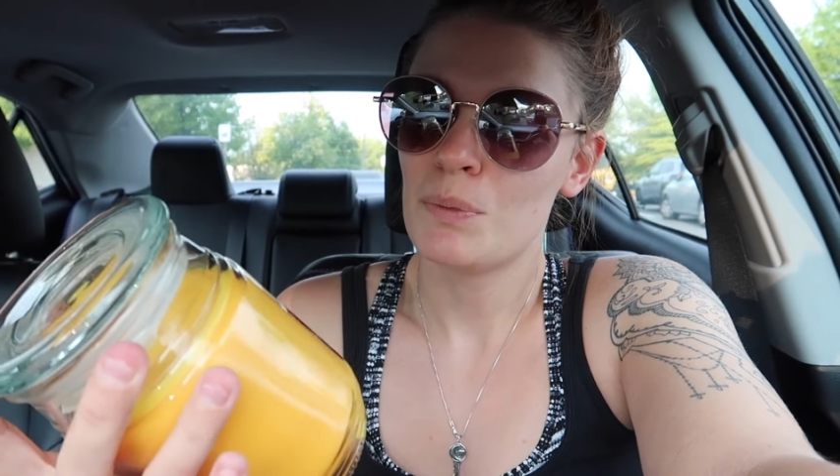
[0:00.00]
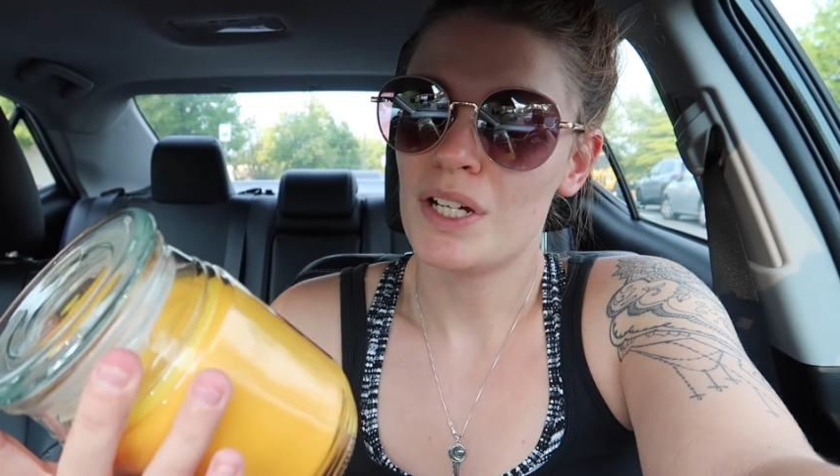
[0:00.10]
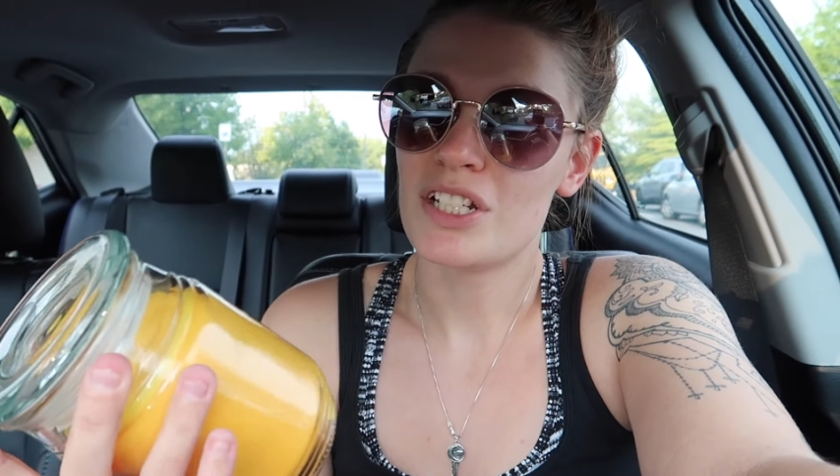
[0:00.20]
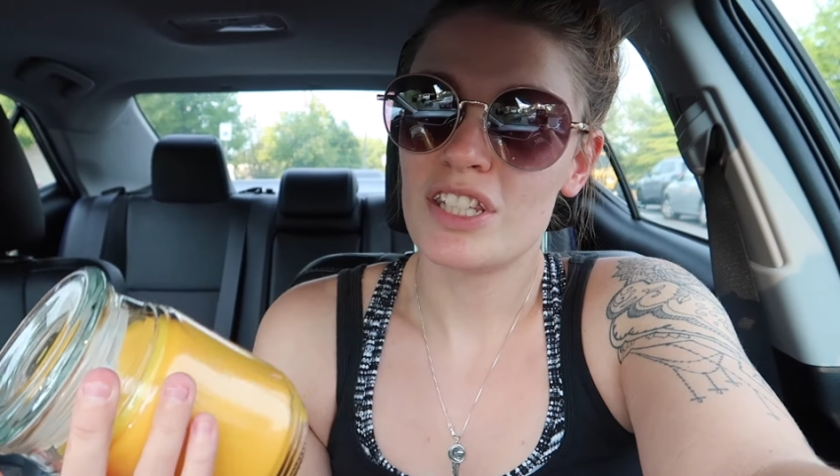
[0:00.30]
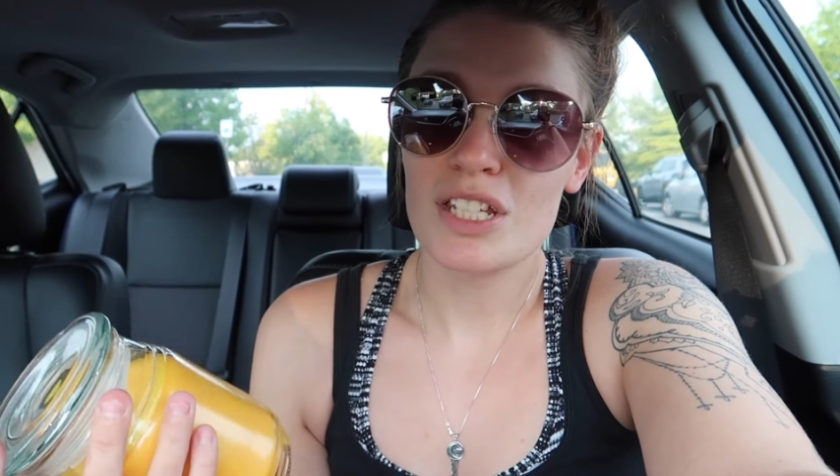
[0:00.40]

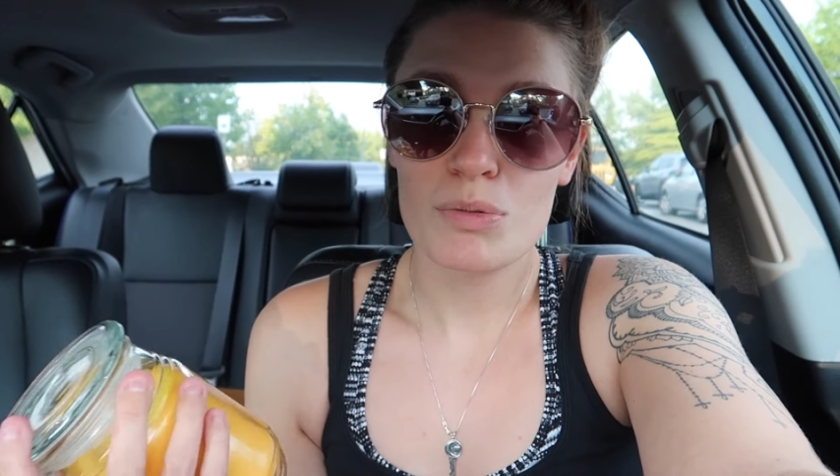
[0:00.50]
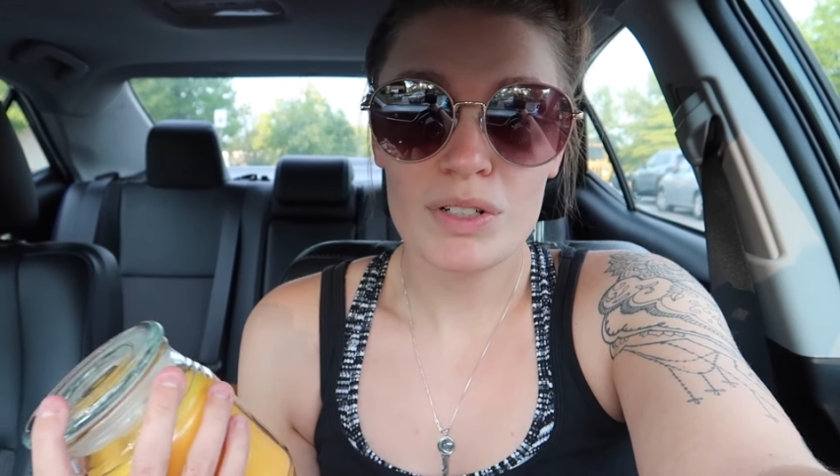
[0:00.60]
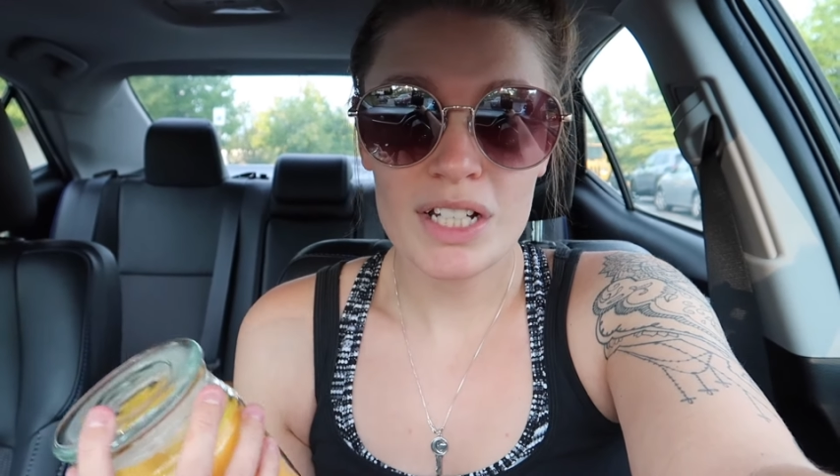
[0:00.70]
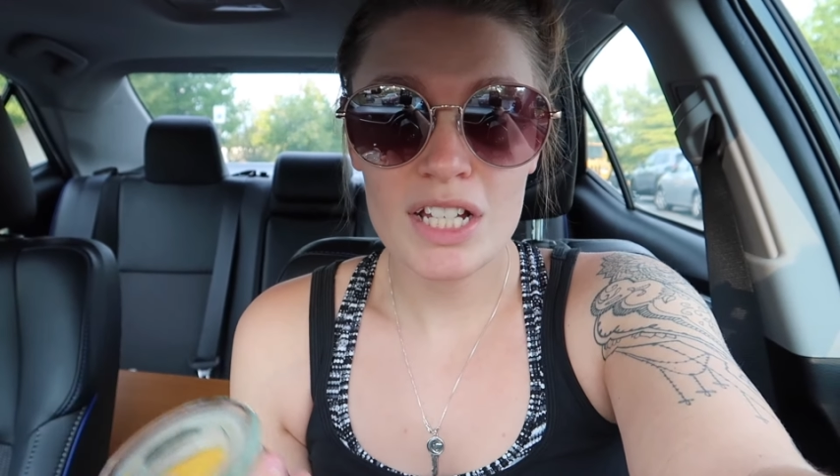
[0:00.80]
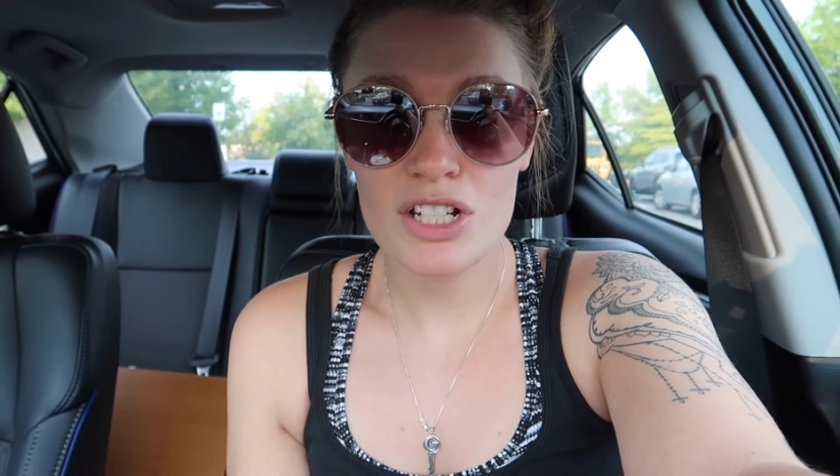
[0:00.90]
which these
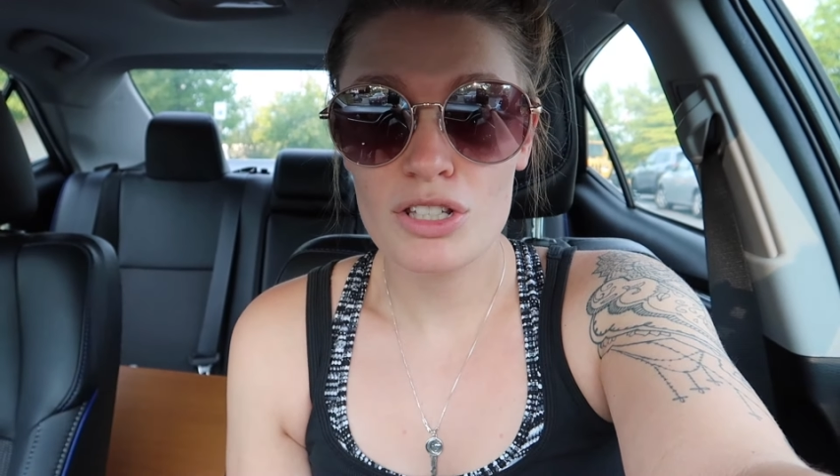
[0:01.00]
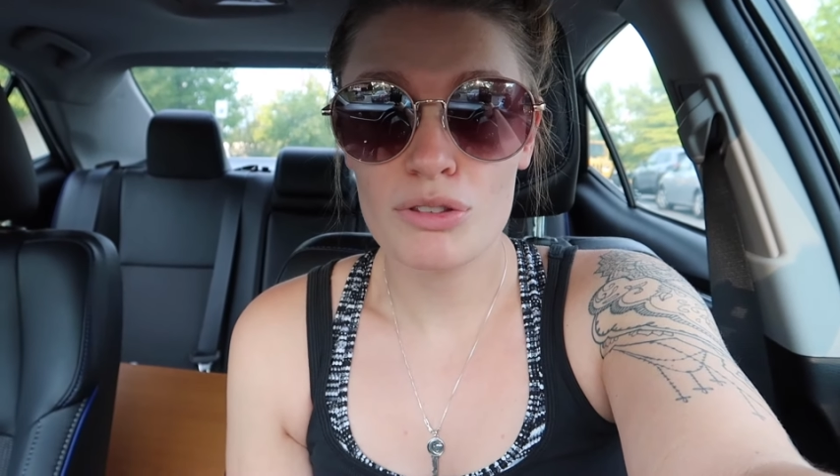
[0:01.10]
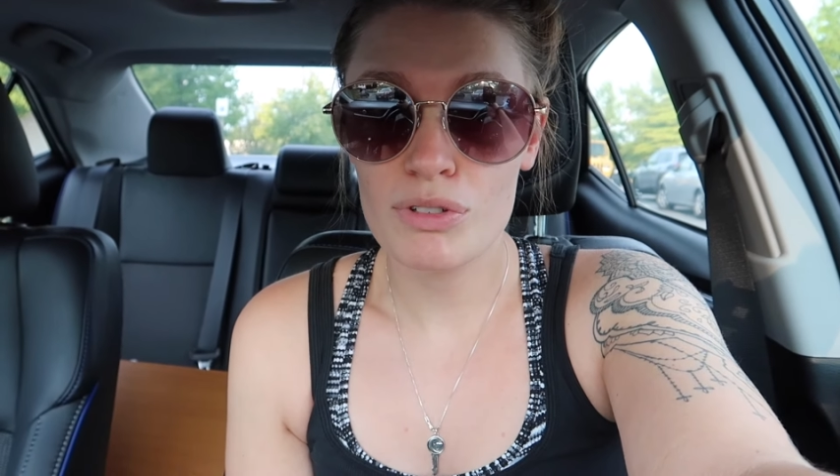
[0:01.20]
were each